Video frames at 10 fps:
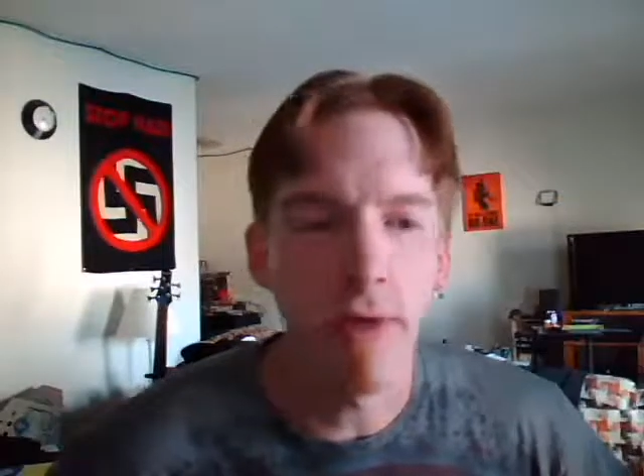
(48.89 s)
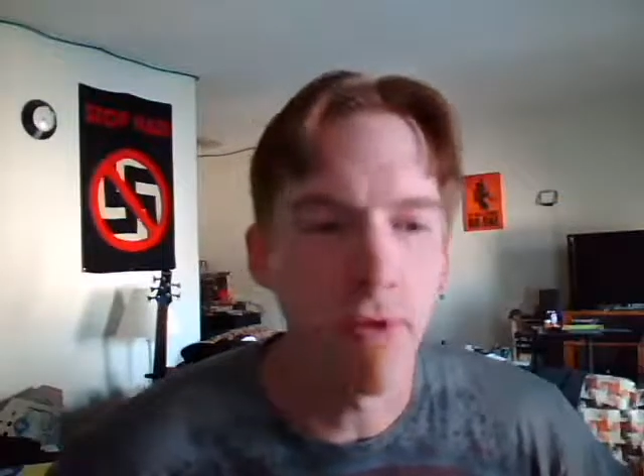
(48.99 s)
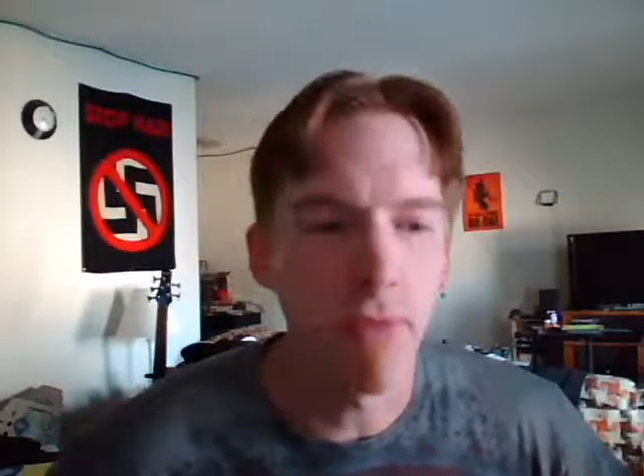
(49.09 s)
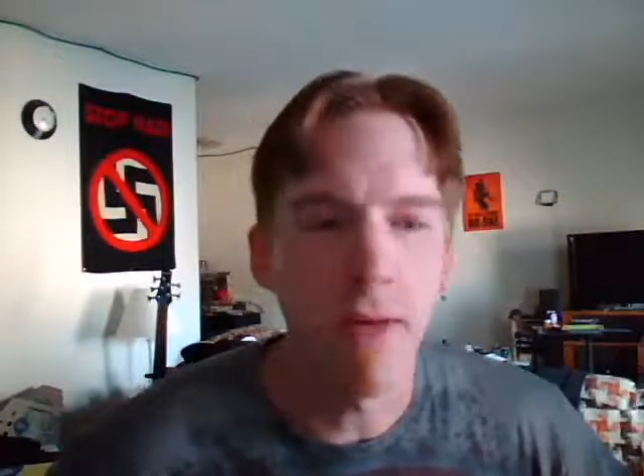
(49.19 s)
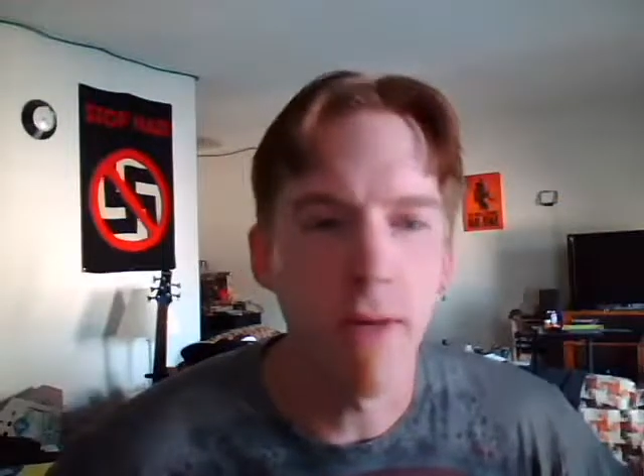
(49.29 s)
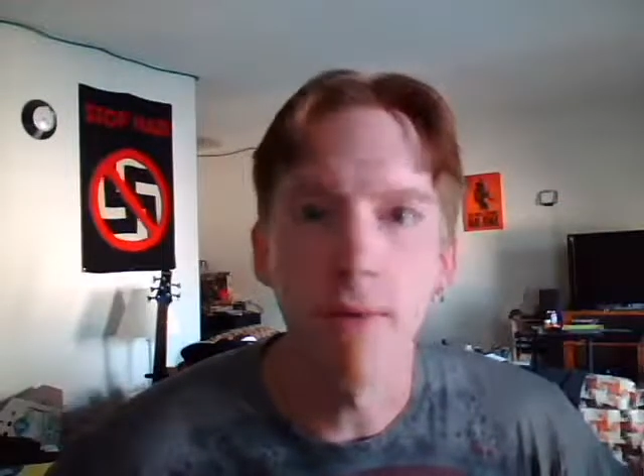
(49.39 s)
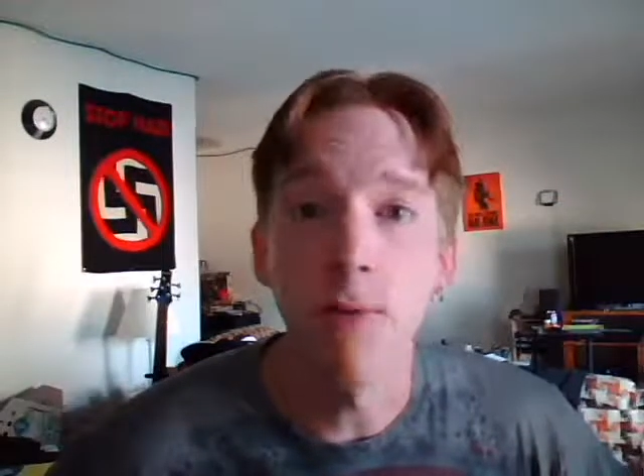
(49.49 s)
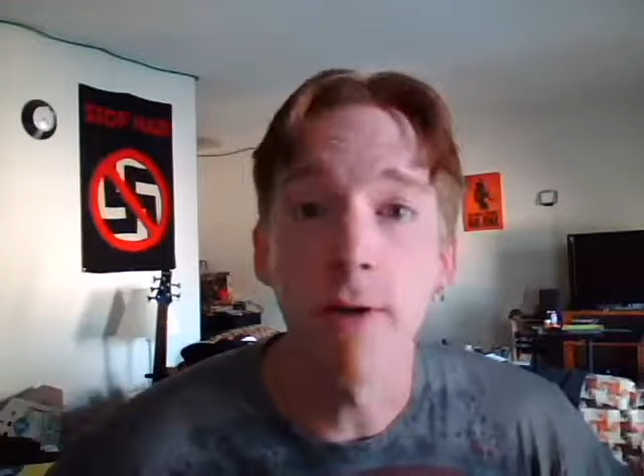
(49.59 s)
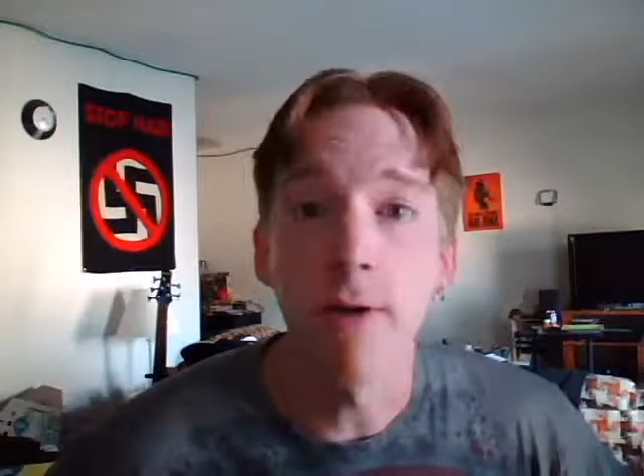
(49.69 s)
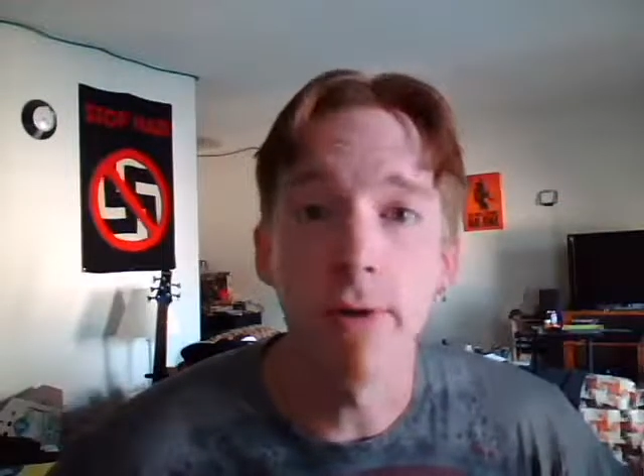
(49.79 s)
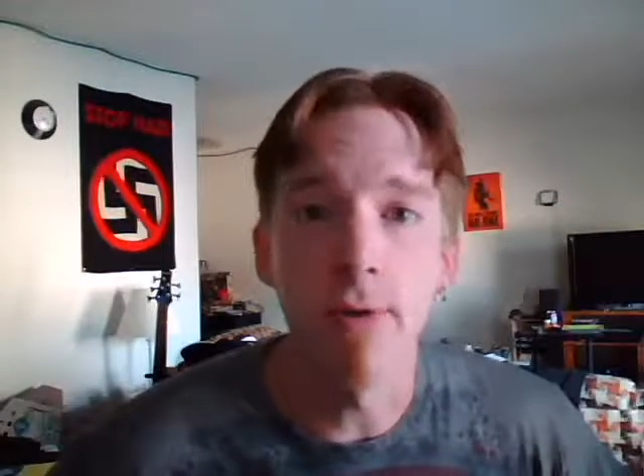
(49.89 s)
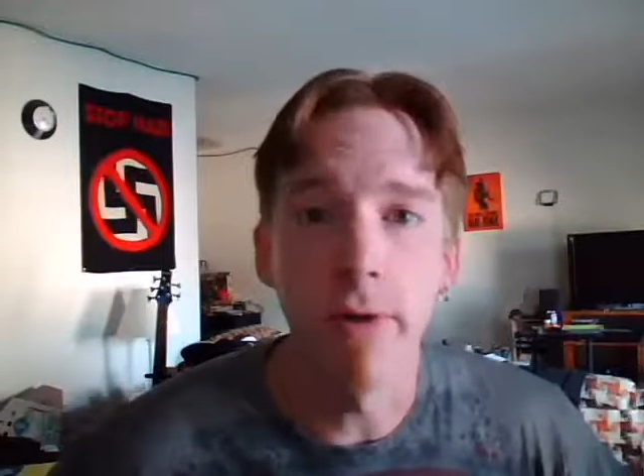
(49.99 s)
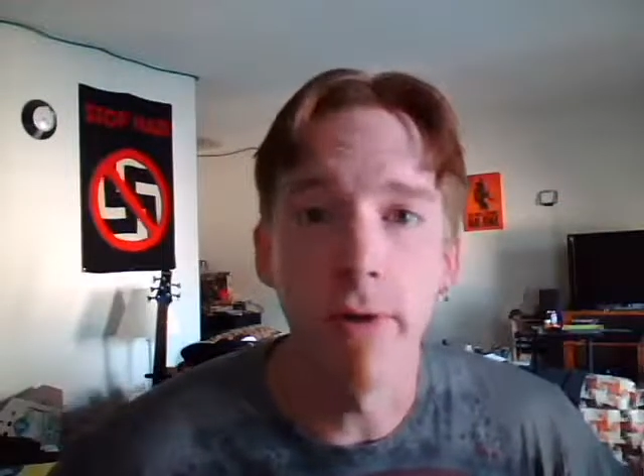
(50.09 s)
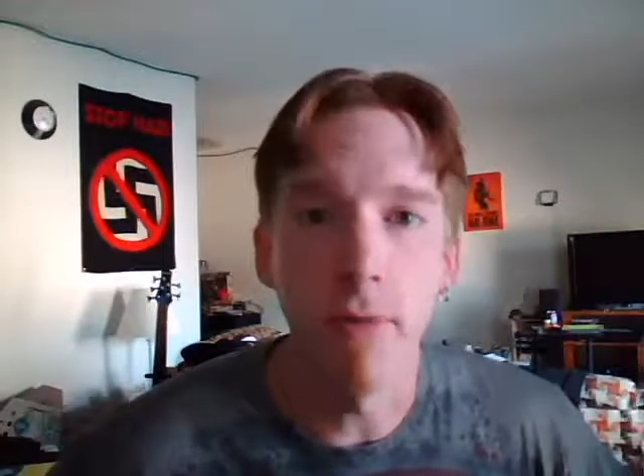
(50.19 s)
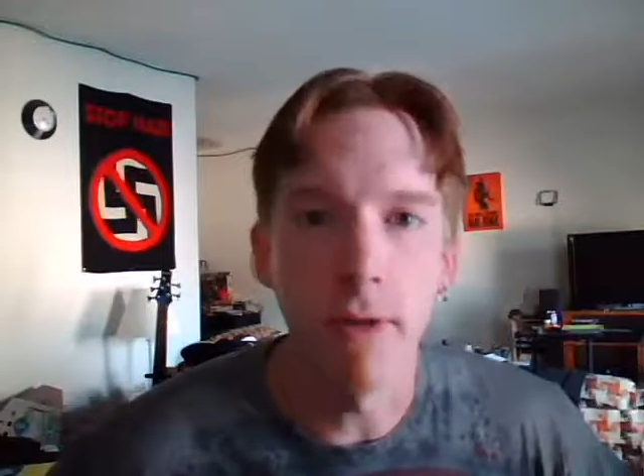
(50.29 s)
which made me want to
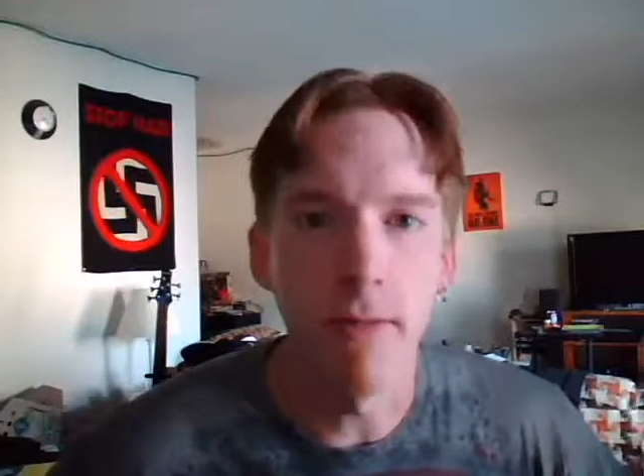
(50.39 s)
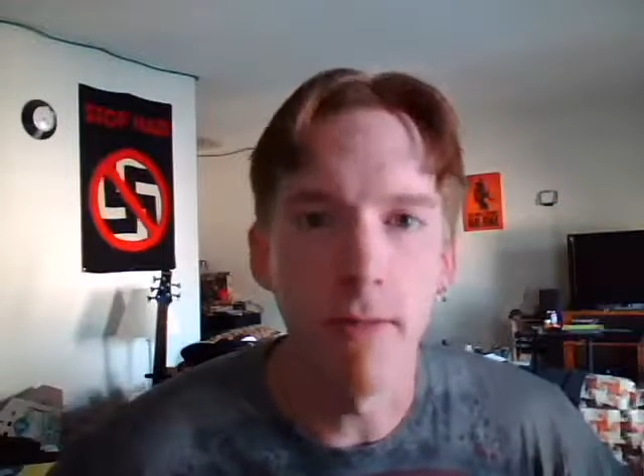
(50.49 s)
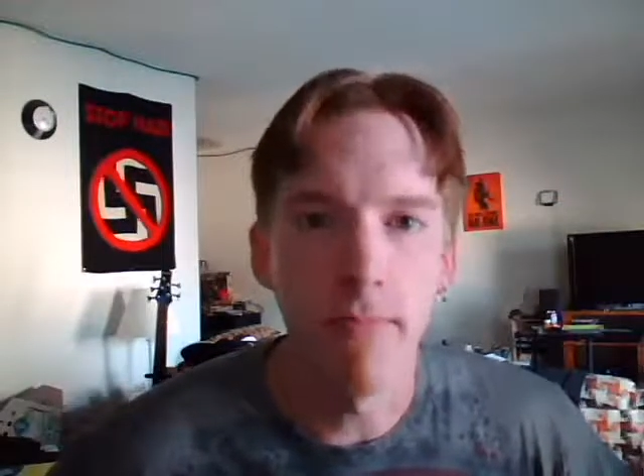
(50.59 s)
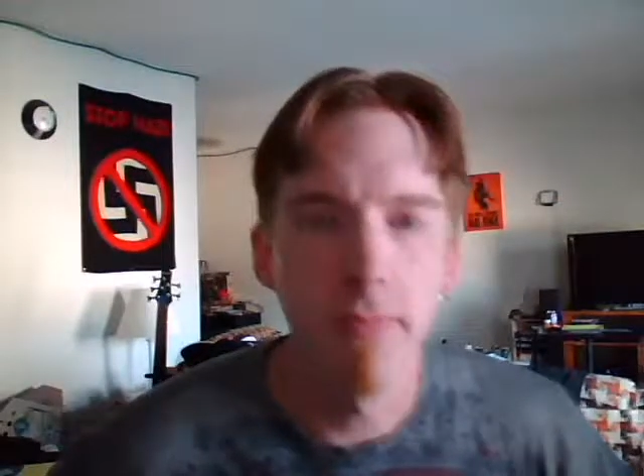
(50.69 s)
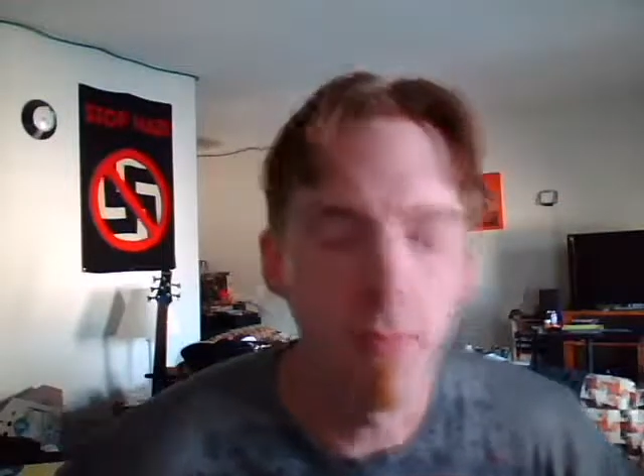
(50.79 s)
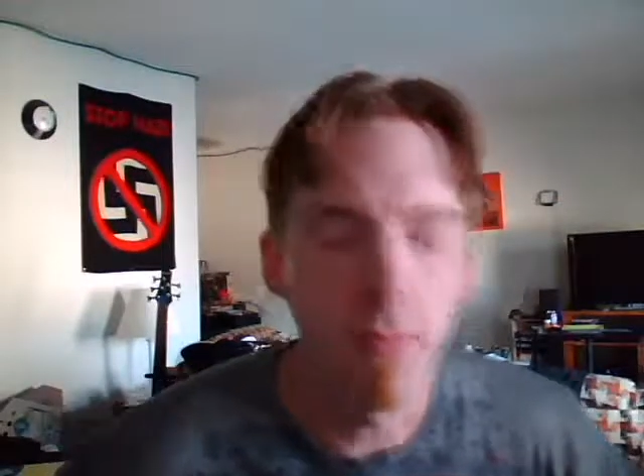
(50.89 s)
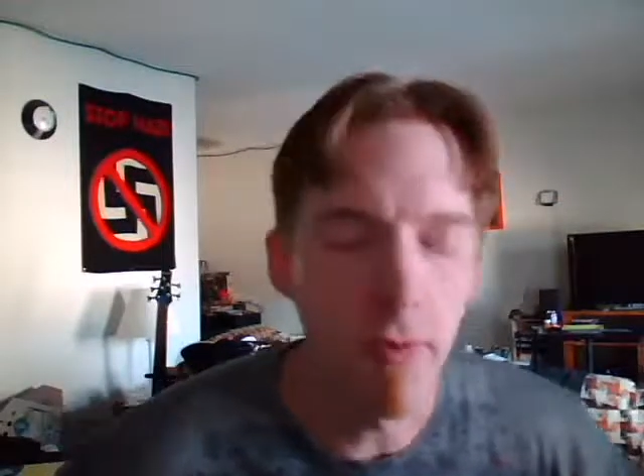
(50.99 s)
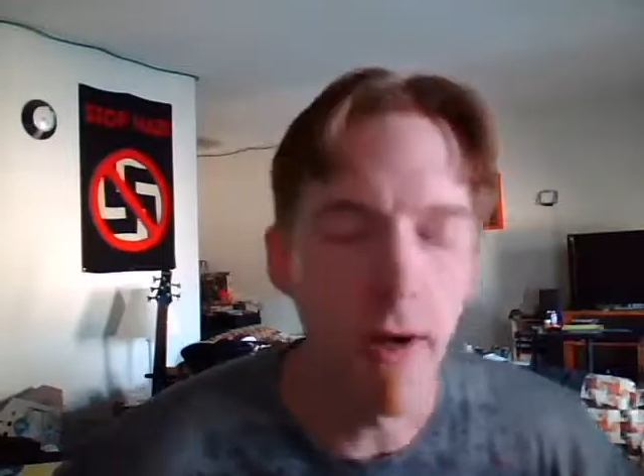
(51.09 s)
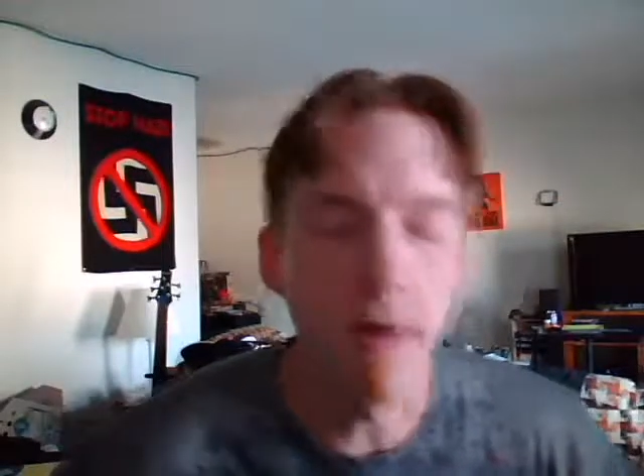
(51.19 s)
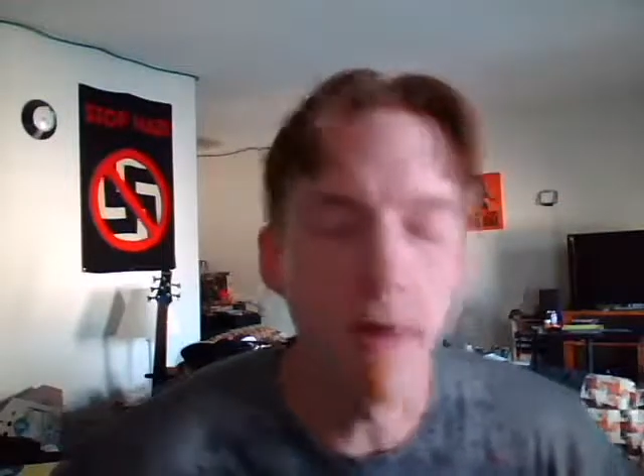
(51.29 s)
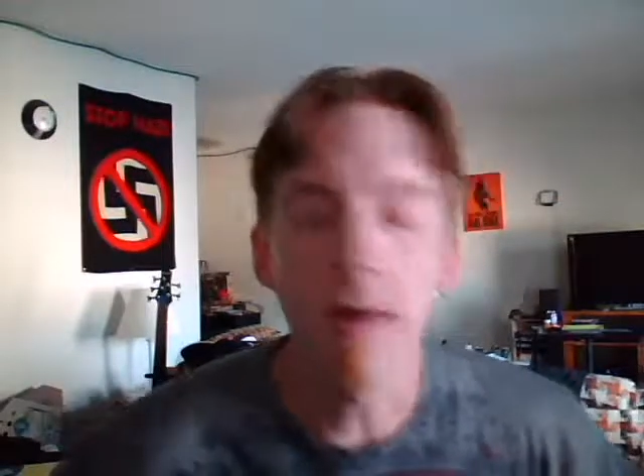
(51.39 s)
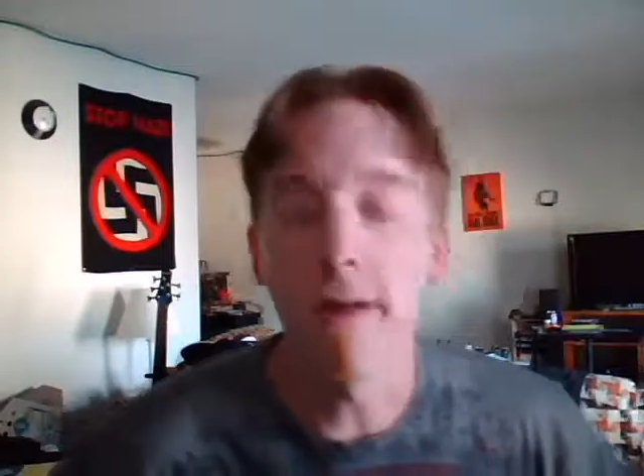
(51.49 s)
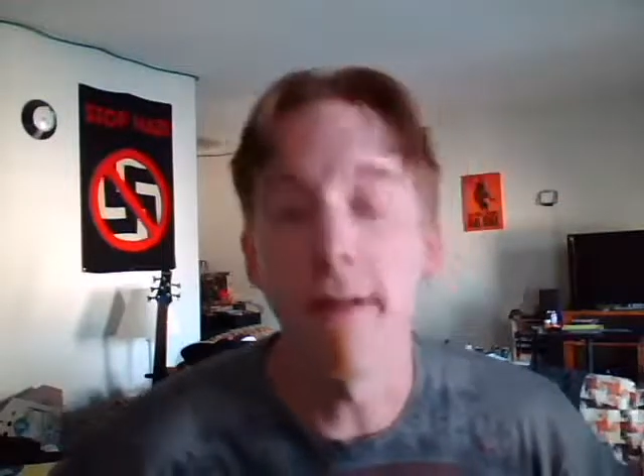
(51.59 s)
open up uh,